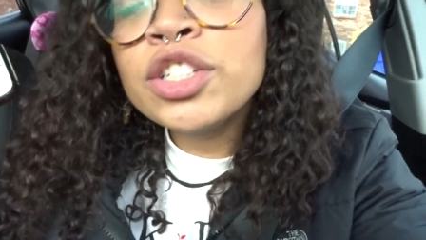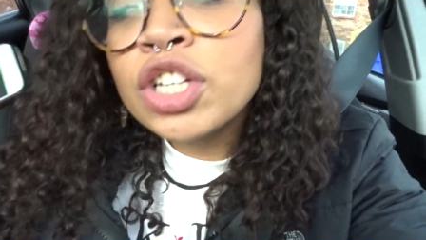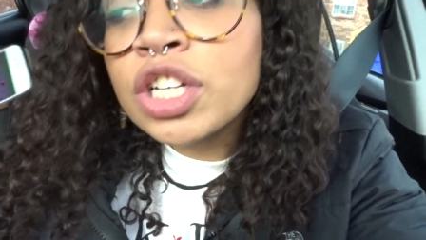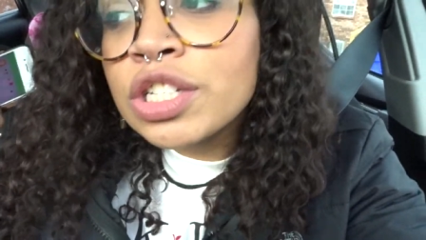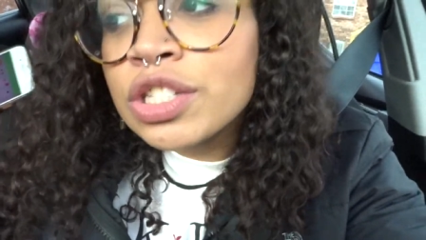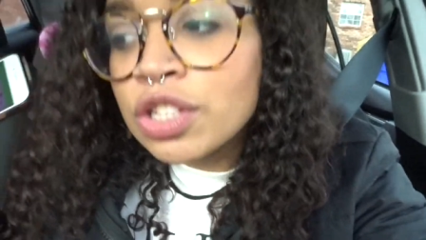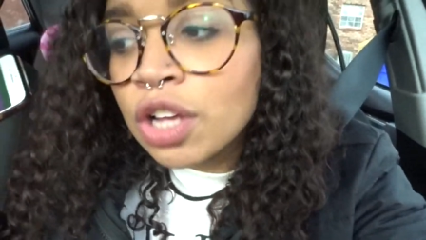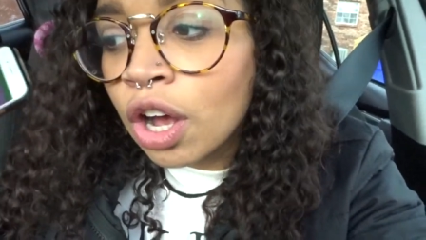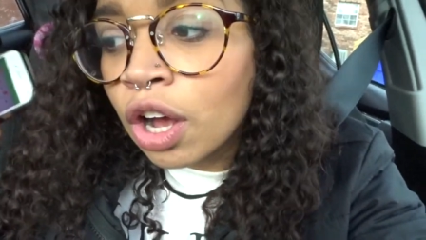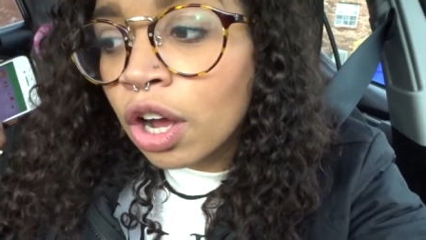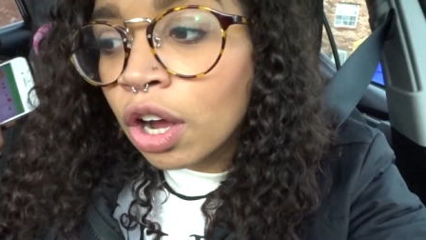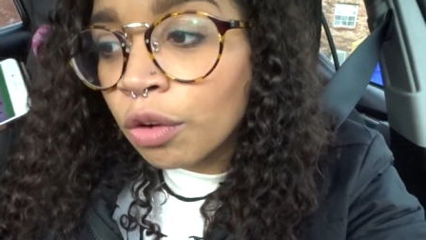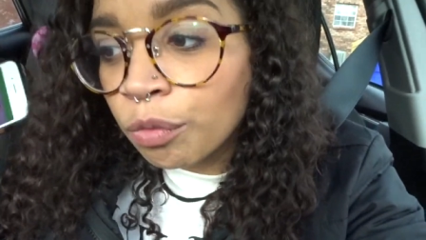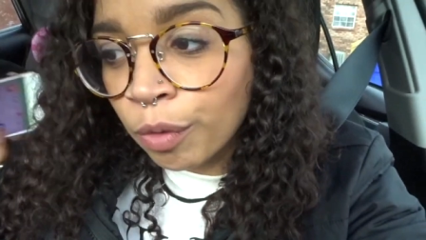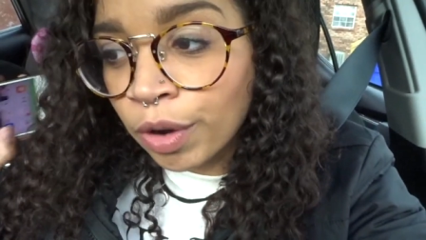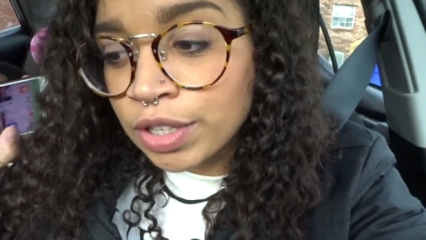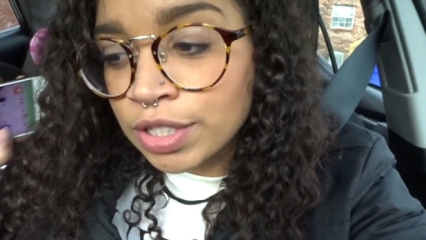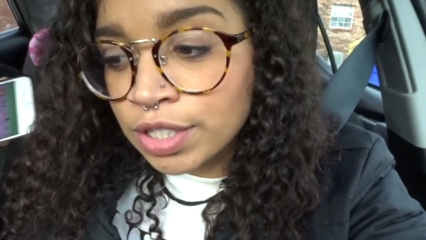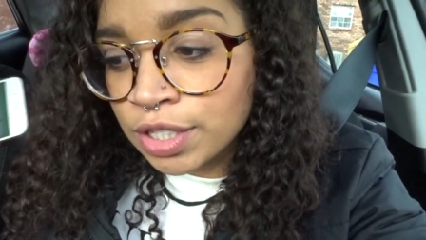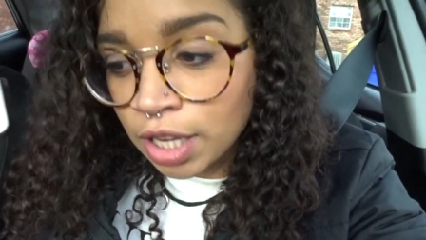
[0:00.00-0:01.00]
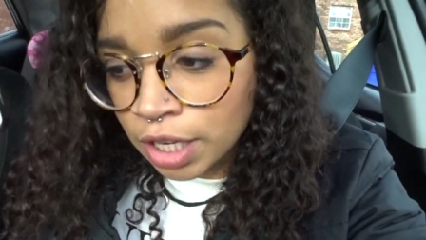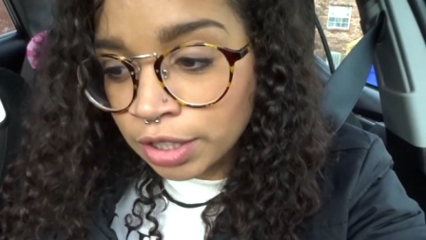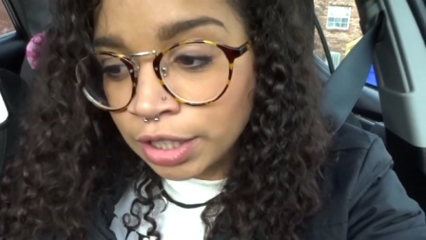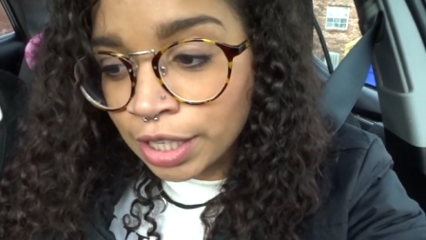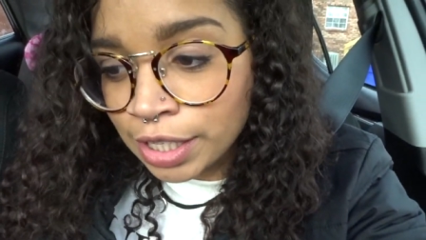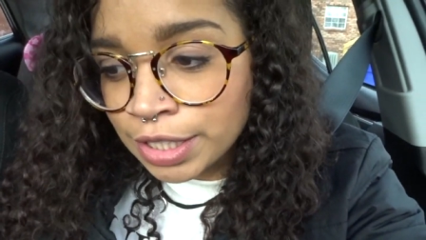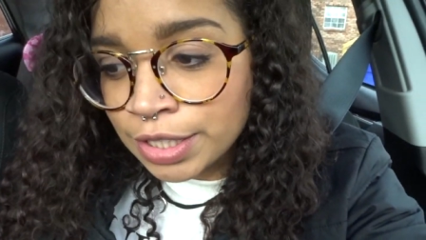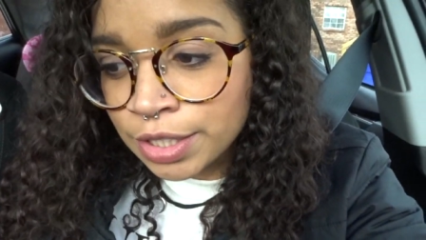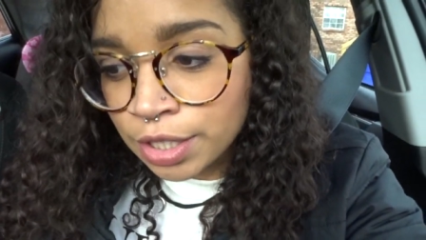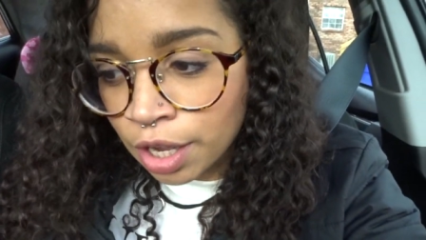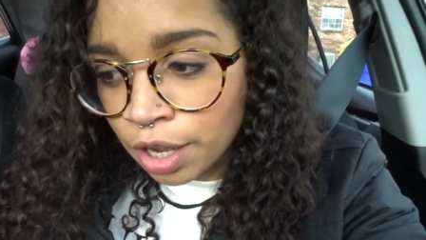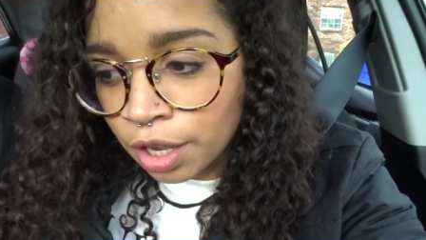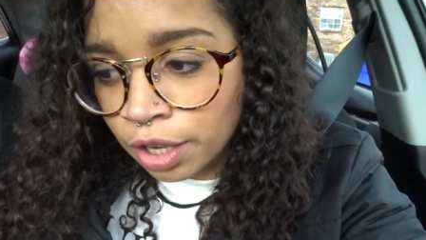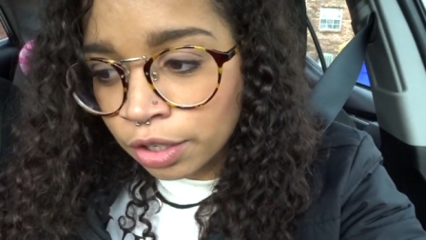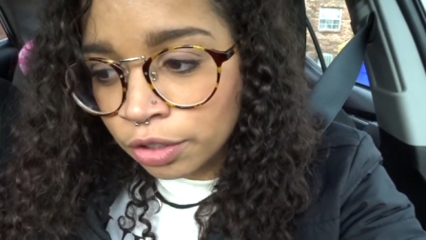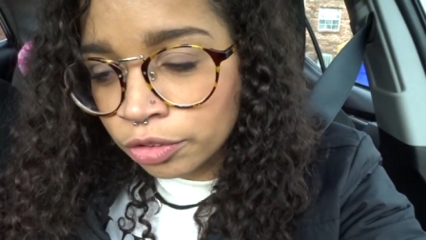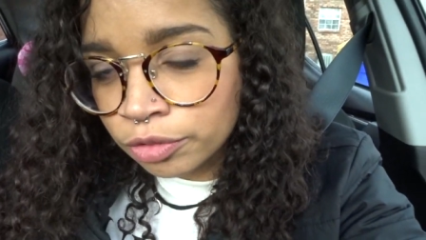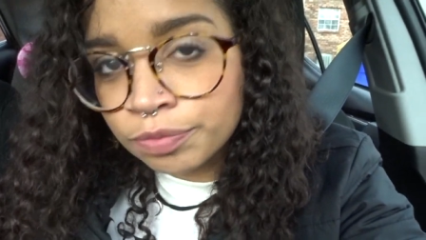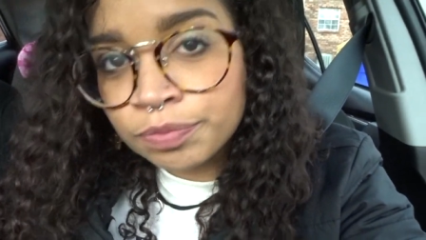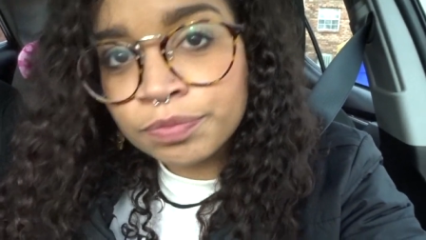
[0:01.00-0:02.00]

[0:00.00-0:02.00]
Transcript: just saw, I sung that song.